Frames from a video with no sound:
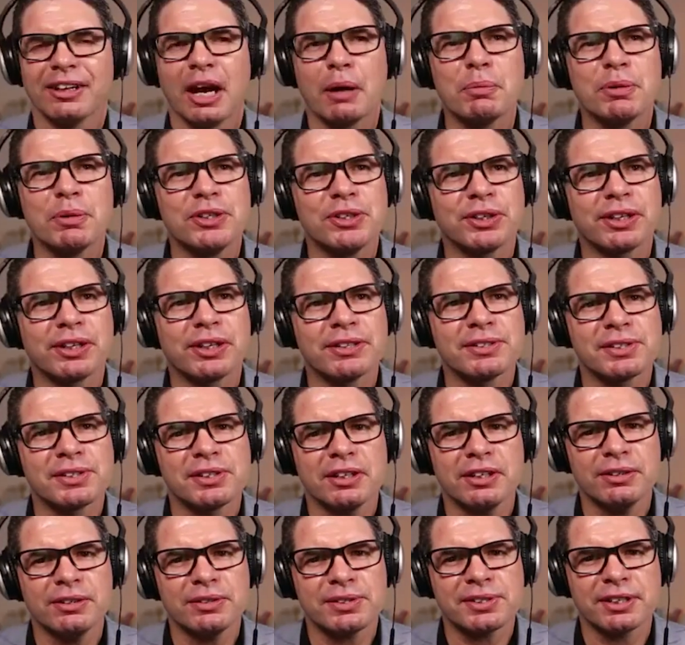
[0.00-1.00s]
And would you consider
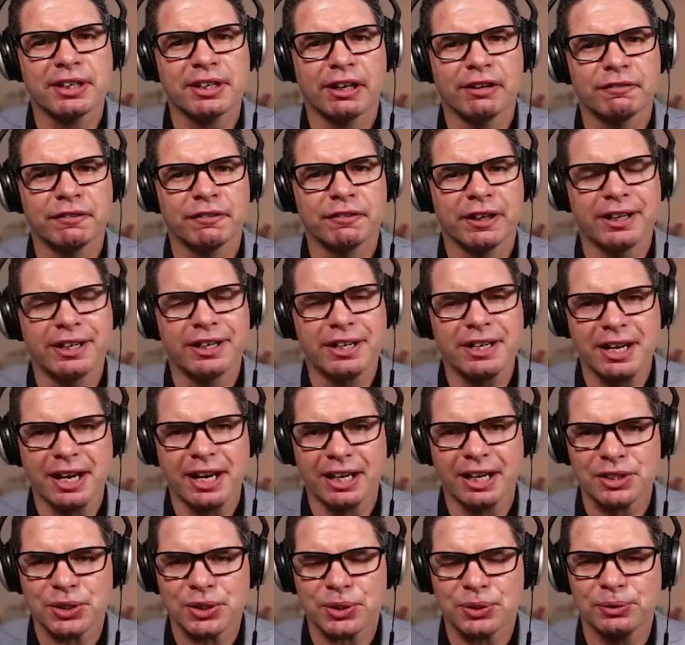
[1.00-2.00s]
yourself a
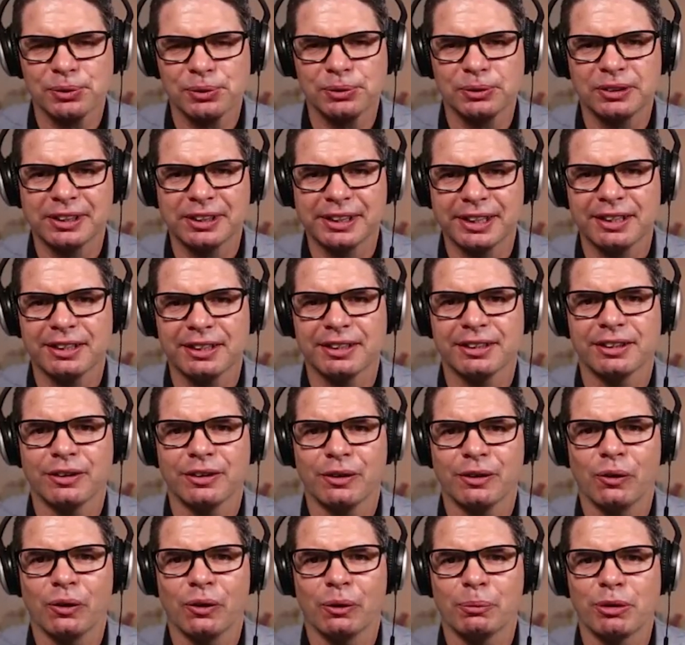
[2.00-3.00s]
natural leader
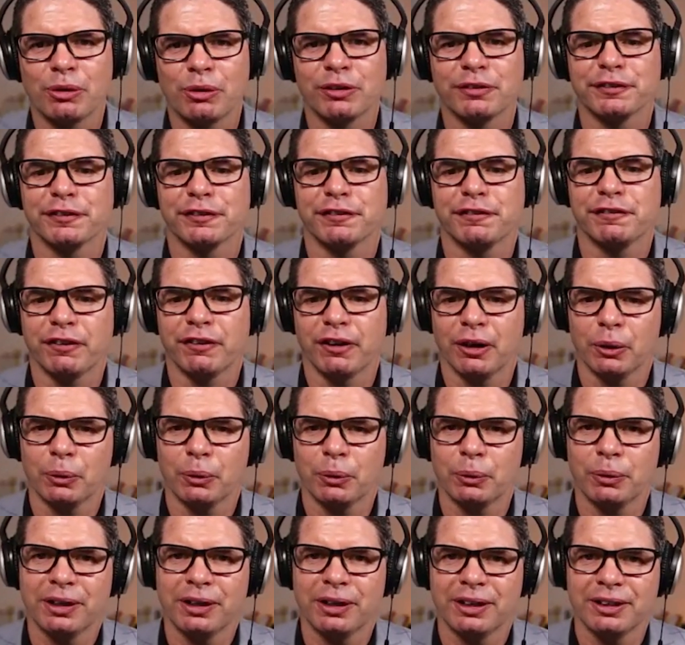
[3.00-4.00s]
or more of a
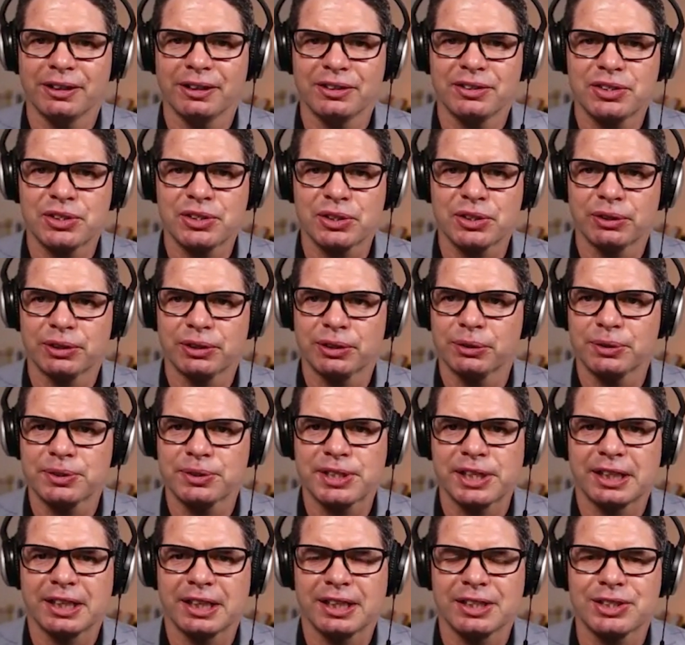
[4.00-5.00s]
follower during your
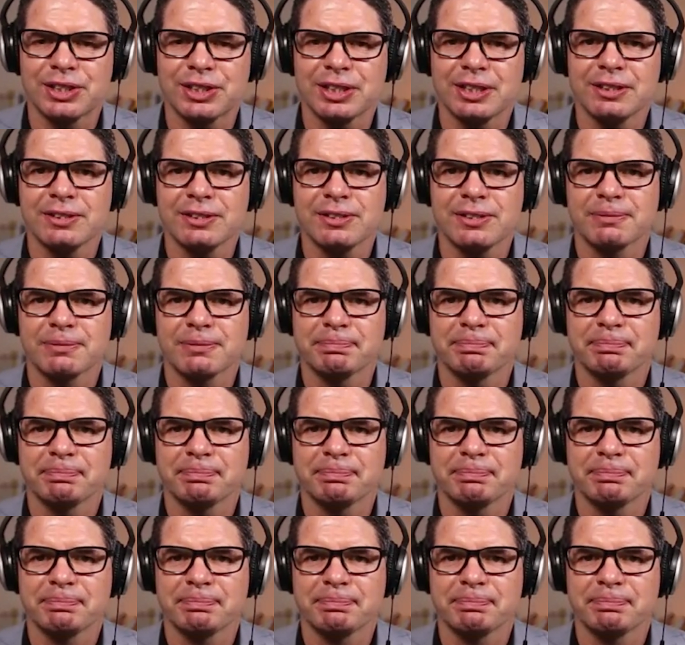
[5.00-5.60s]
teenage years?